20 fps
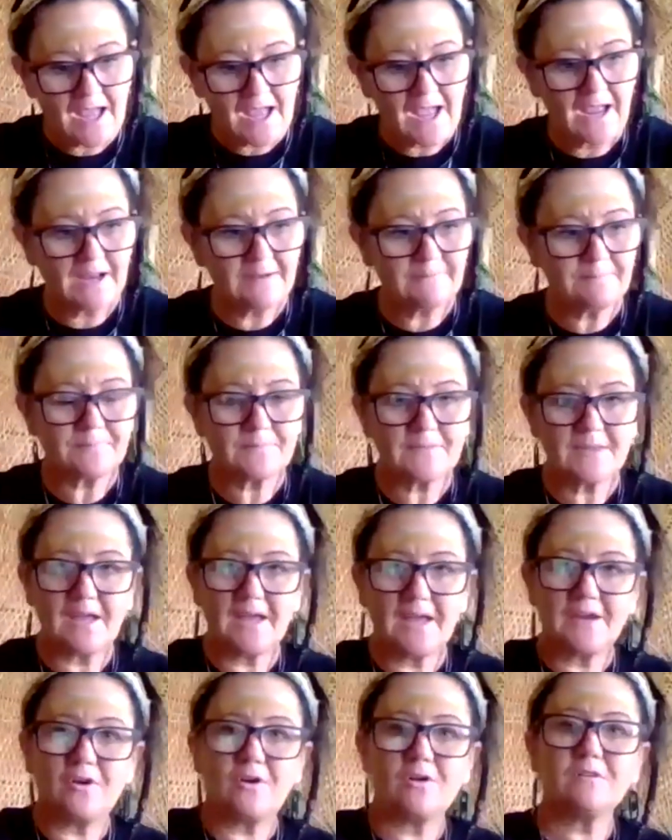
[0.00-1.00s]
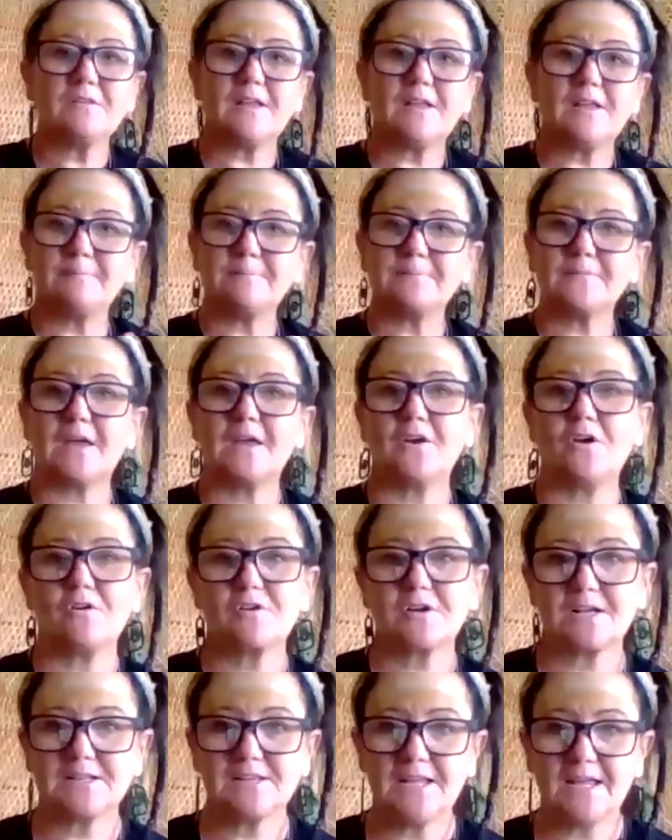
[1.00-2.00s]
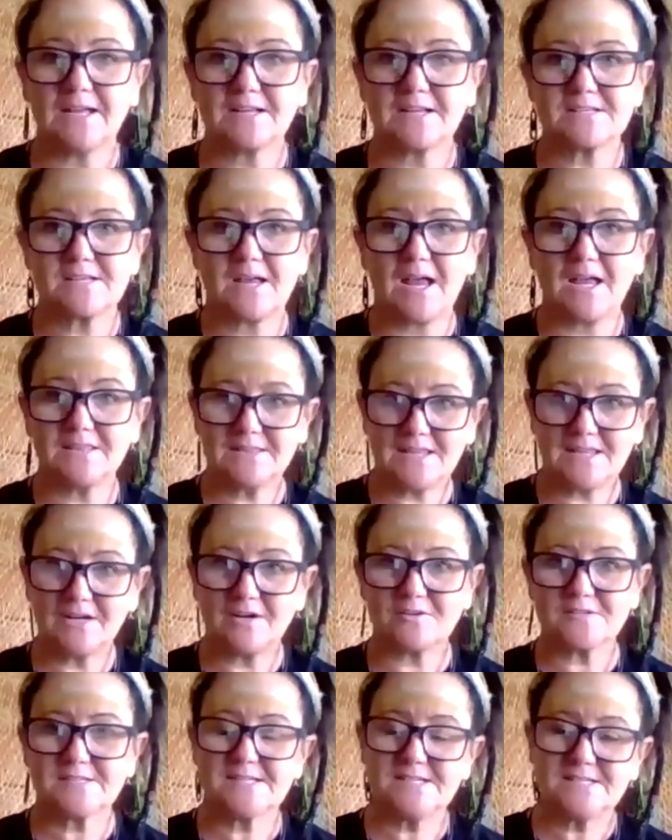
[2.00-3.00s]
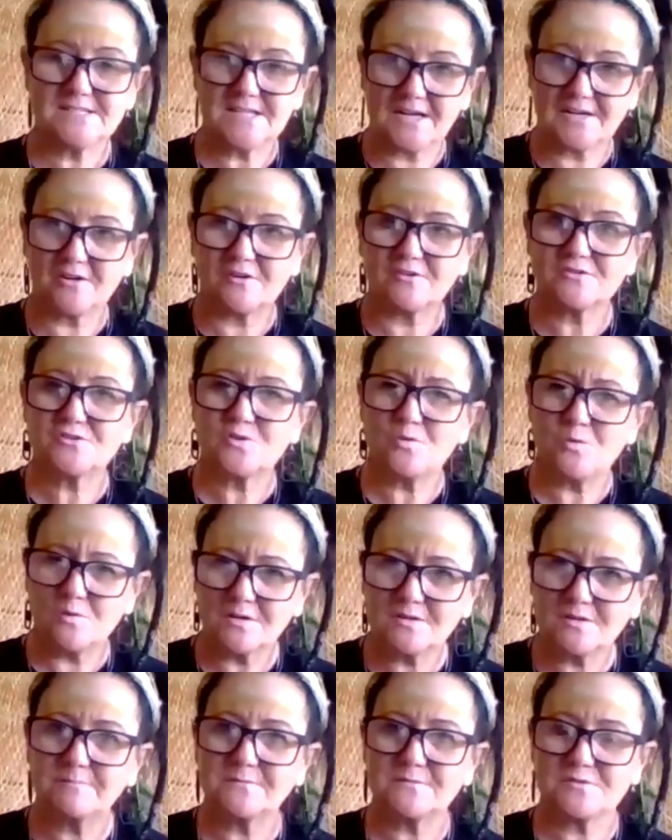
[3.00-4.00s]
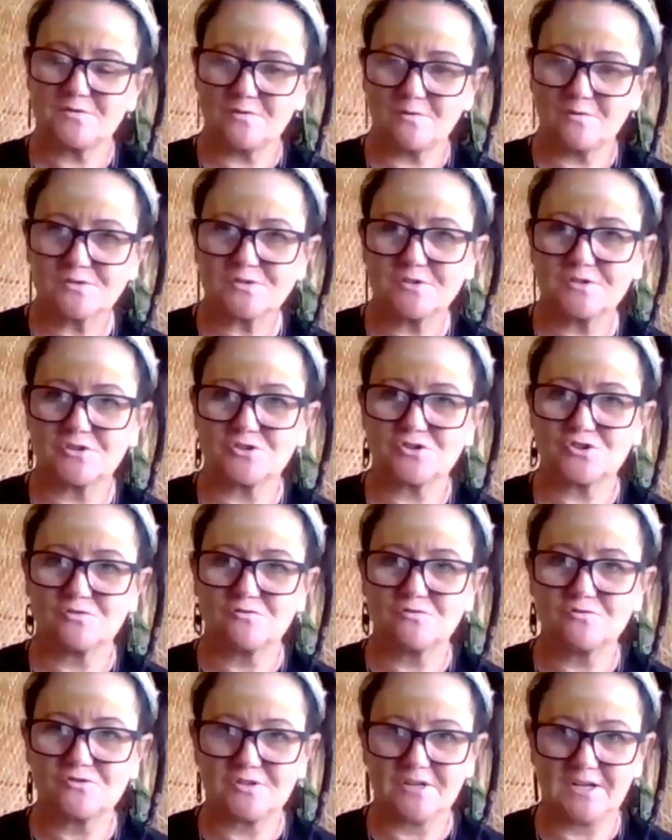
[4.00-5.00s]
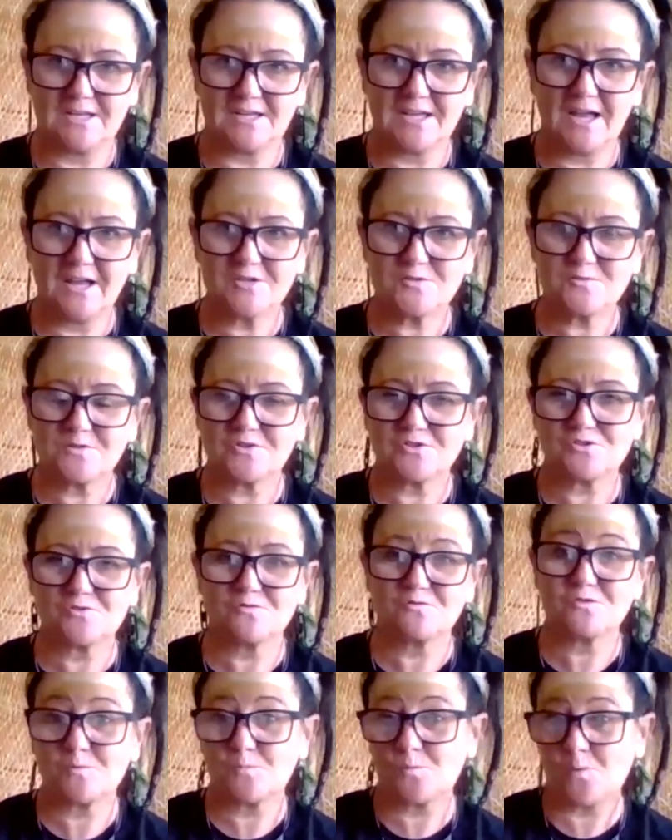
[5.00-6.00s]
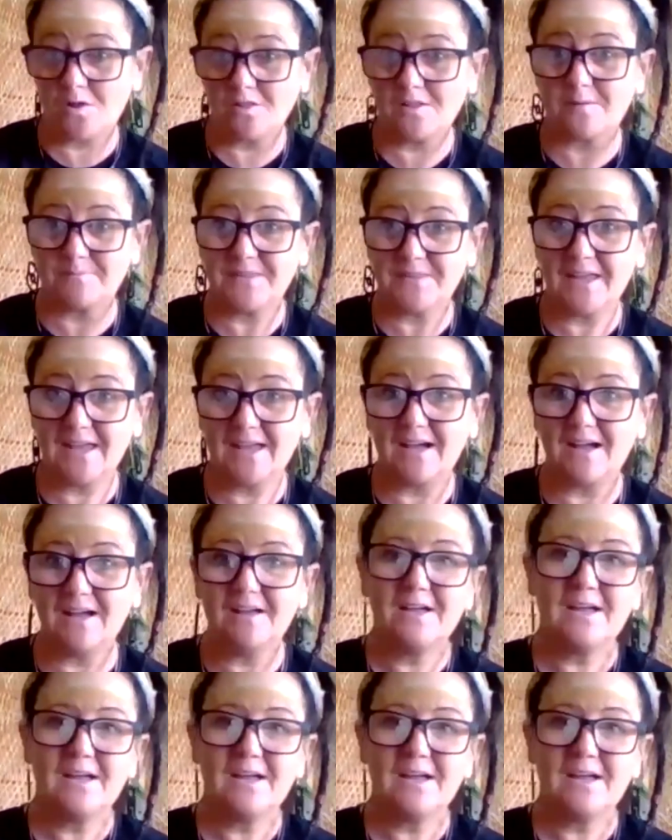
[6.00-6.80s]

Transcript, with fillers: and and I'll um, and I'll collect, and then I'll sit down and I'll talk talk to the children, engage with the children while I'm there,